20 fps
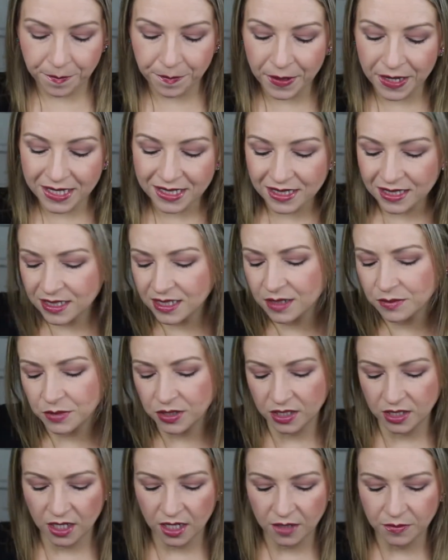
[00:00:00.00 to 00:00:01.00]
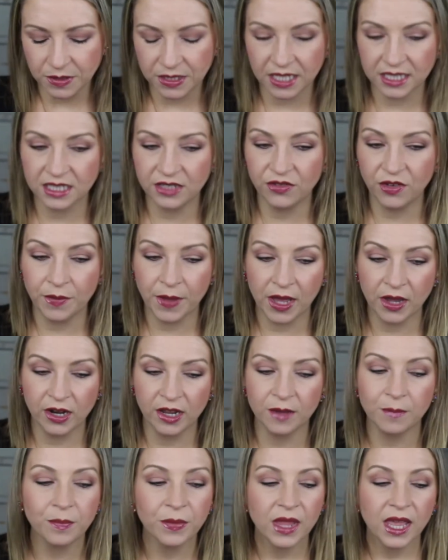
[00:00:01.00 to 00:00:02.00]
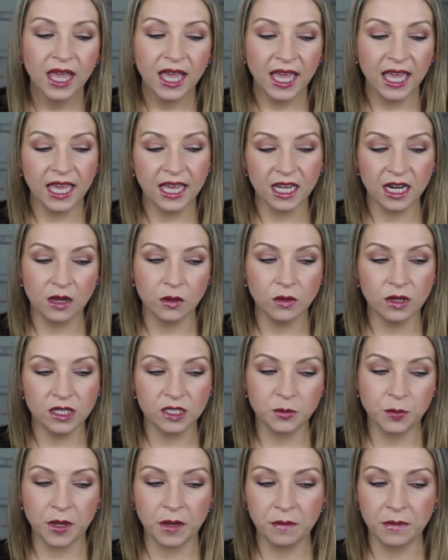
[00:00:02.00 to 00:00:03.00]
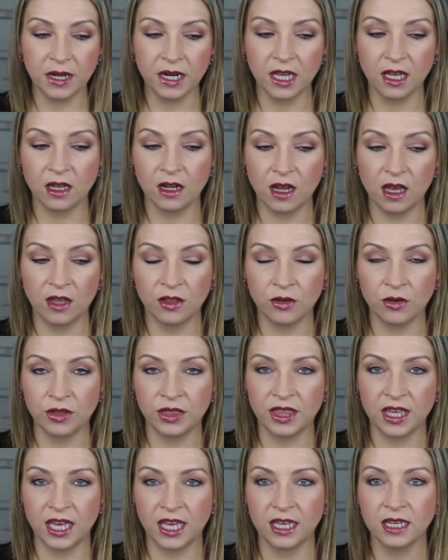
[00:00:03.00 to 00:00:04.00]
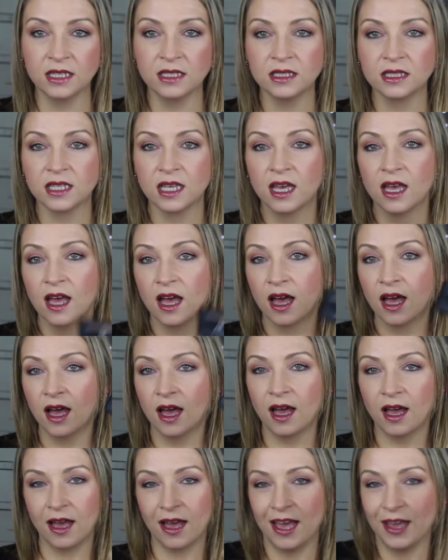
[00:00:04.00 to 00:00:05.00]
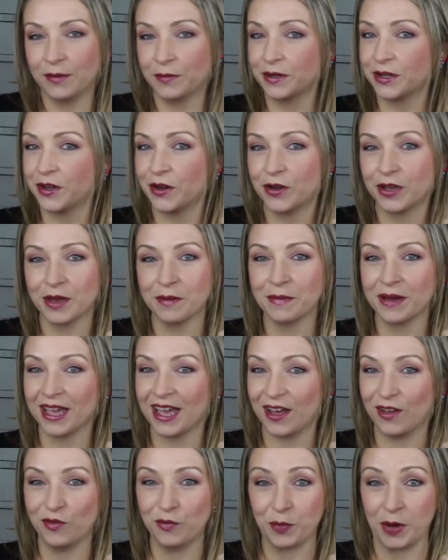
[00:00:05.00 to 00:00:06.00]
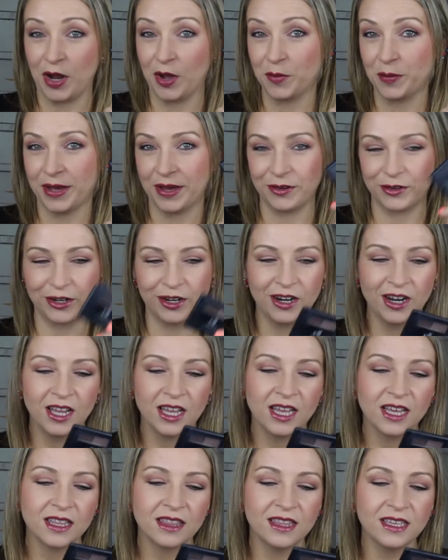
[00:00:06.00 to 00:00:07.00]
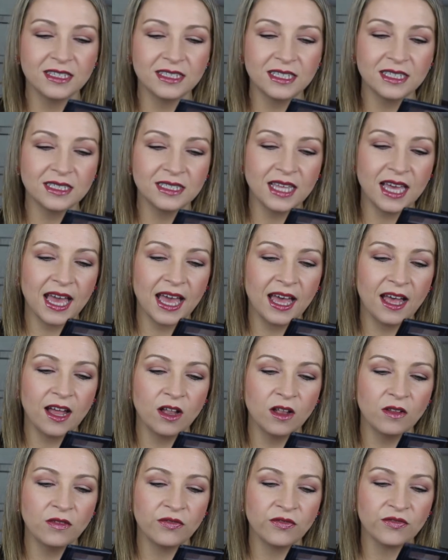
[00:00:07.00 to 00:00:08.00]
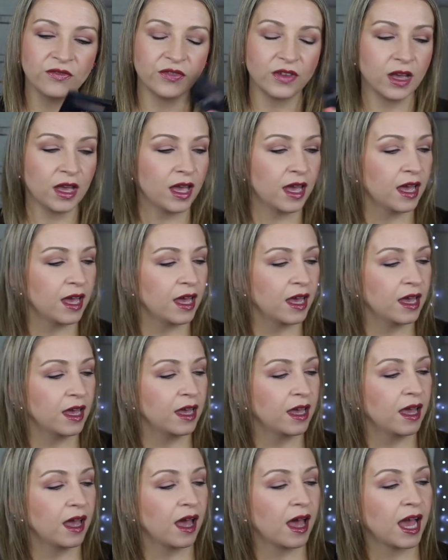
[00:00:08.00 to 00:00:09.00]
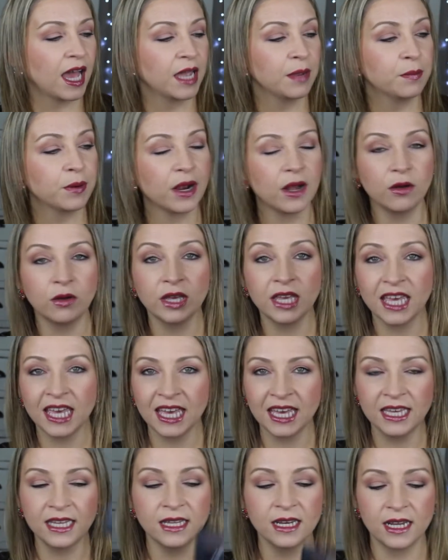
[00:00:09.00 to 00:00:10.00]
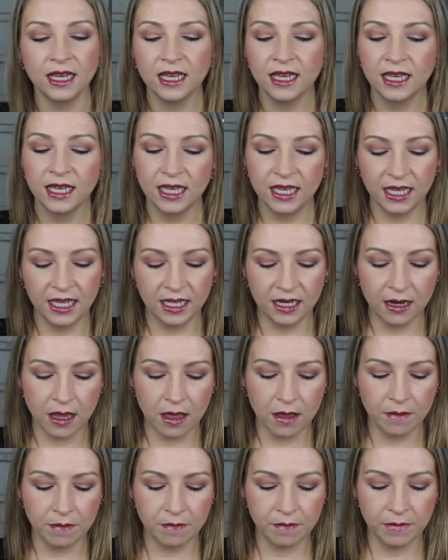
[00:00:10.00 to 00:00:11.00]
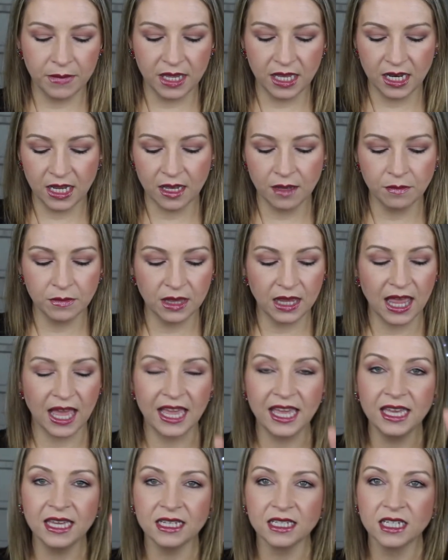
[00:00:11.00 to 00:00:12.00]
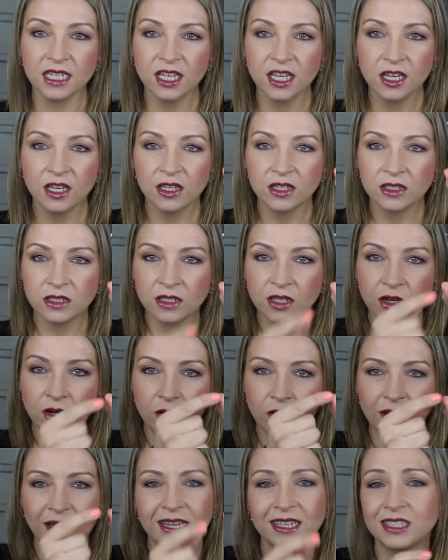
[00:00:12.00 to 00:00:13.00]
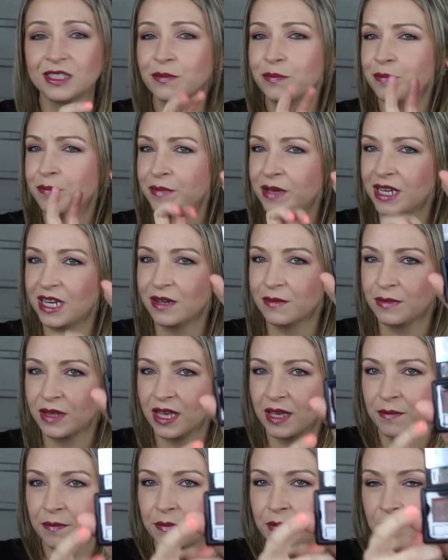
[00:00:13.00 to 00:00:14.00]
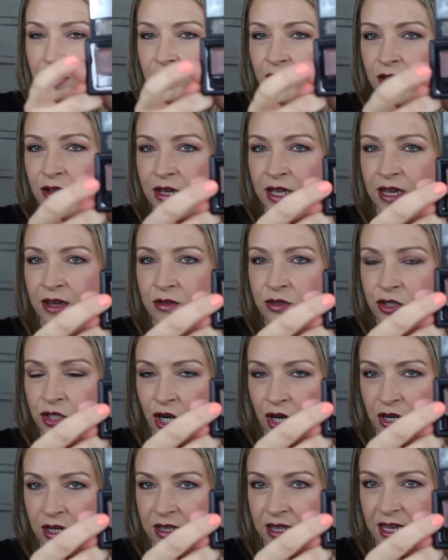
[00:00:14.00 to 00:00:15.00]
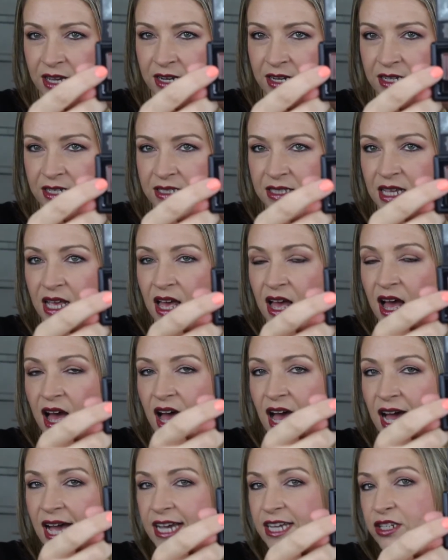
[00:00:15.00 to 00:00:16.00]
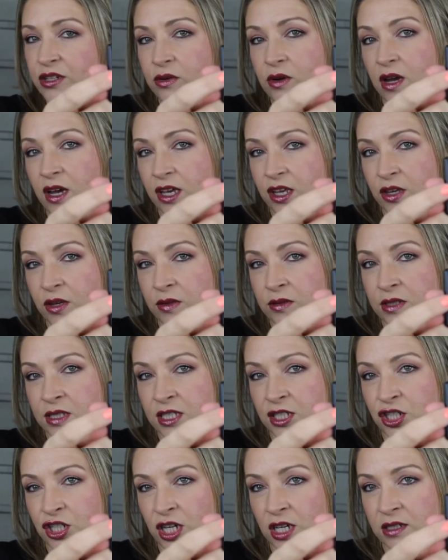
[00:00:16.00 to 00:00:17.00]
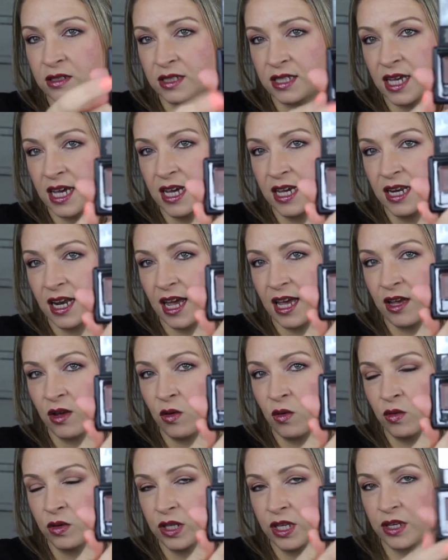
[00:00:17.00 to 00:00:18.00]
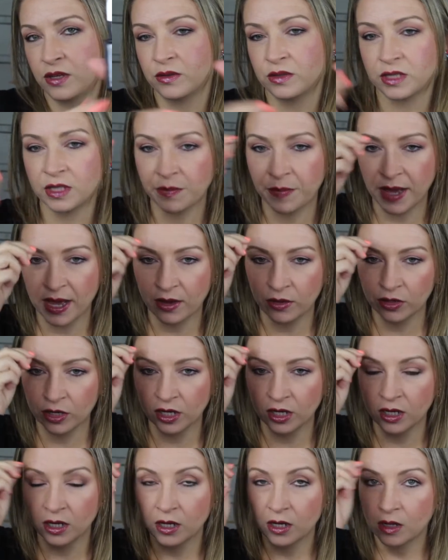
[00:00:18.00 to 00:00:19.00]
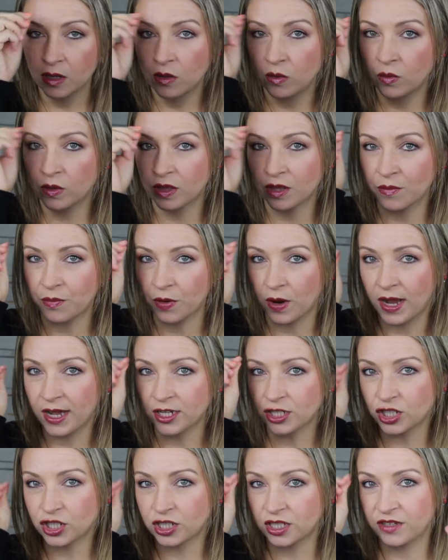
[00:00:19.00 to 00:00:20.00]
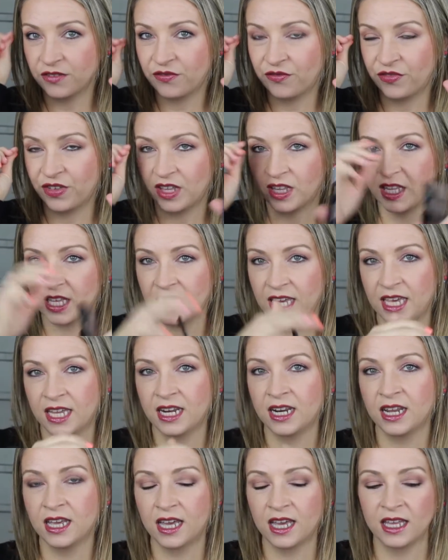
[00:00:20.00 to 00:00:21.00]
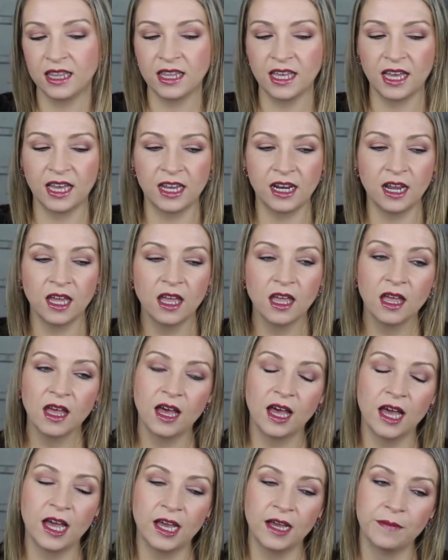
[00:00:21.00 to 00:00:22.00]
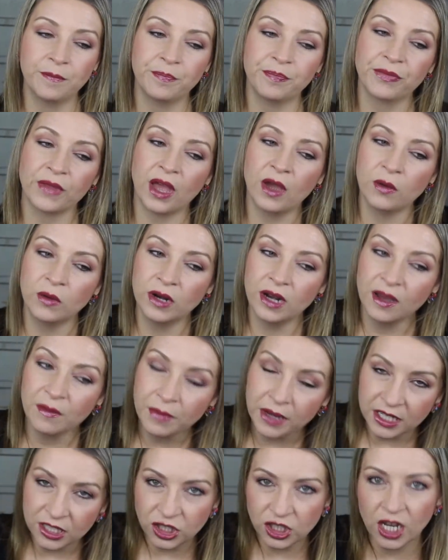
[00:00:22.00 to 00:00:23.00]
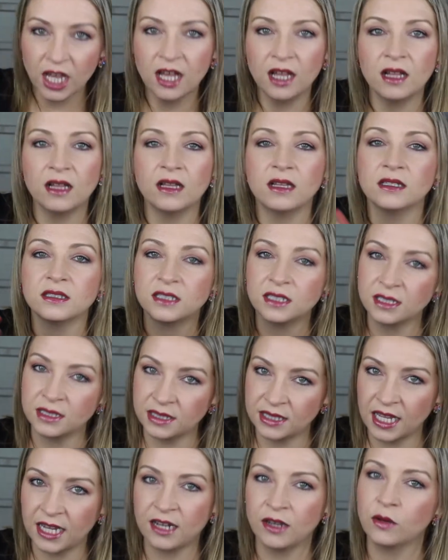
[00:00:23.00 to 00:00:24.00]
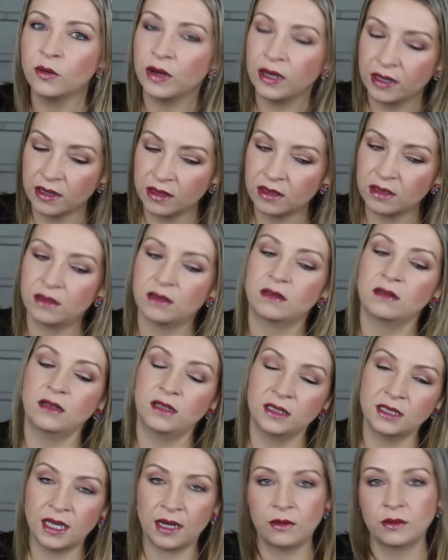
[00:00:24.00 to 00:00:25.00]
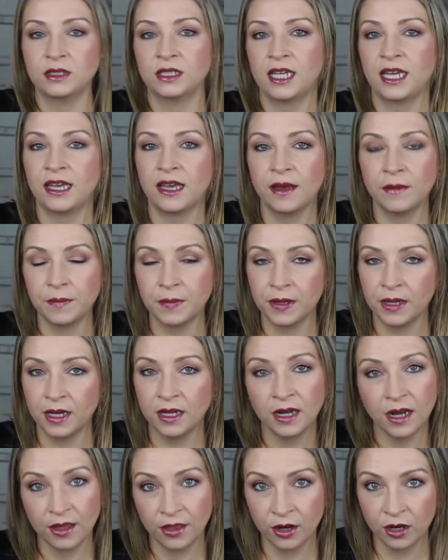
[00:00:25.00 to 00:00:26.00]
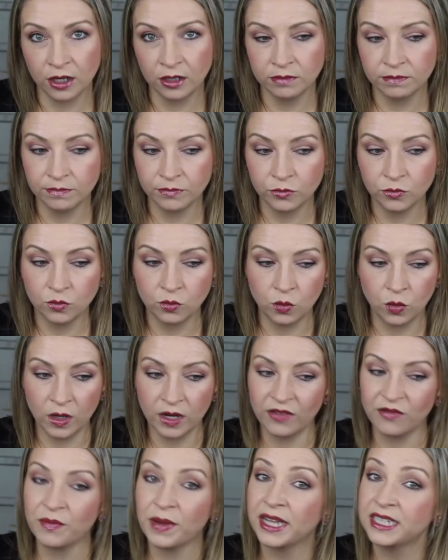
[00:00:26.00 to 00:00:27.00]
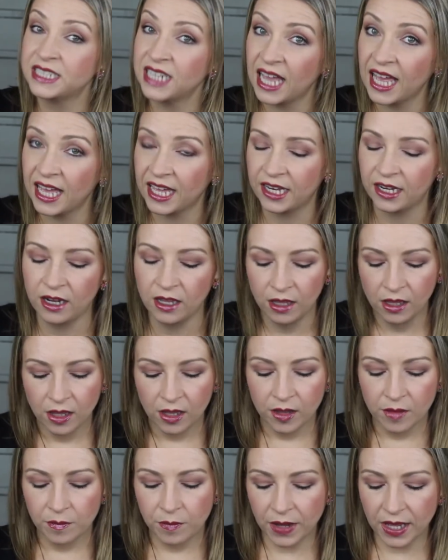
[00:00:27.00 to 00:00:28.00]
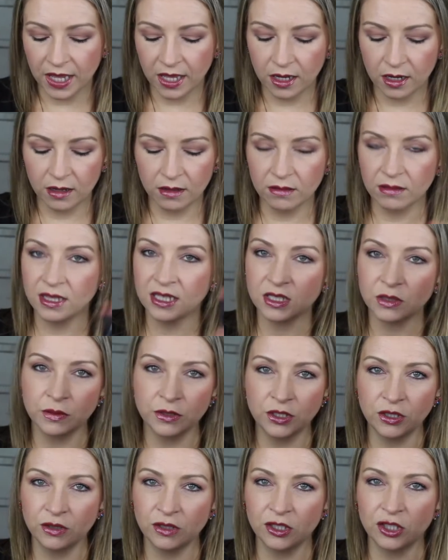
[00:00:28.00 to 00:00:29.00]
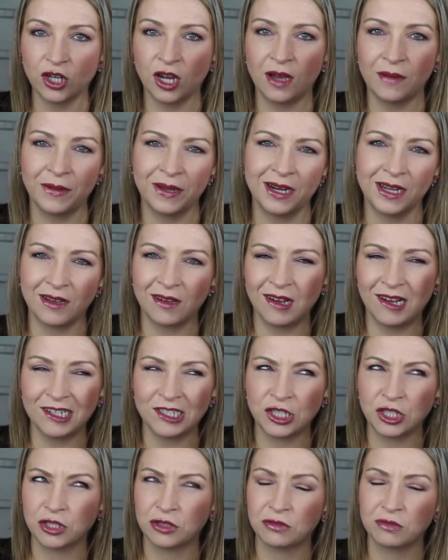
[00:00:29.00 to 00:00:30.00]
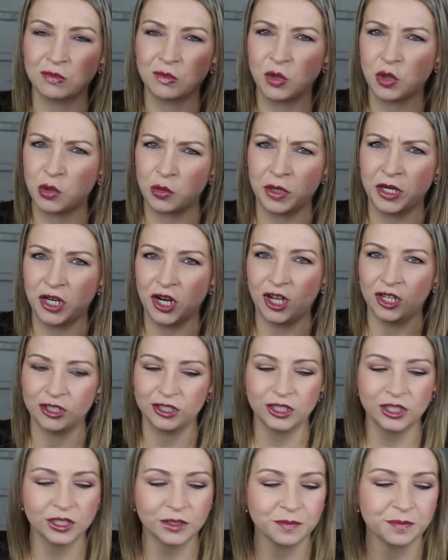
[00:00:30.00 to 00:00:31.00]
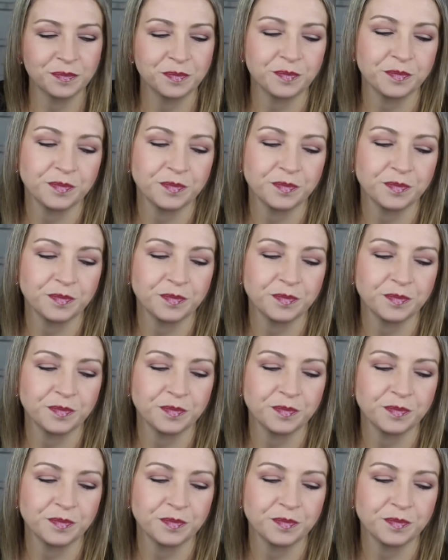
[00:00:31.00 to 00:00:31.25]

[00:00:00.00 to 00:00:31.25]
But since I'm just not obsessive about it, and I want to spend money on other things, I would go get my e.l.f. brow powder. This is the e.l.f. eyebrow kit in medium light. So it's medium light, but look how dark that is. I do not use the gel side. I only use the powder with a brush to fill in, and then I wouldn't have my gel to set it with, because that would take up another one of my 10, but this would do the job, and it costs $3.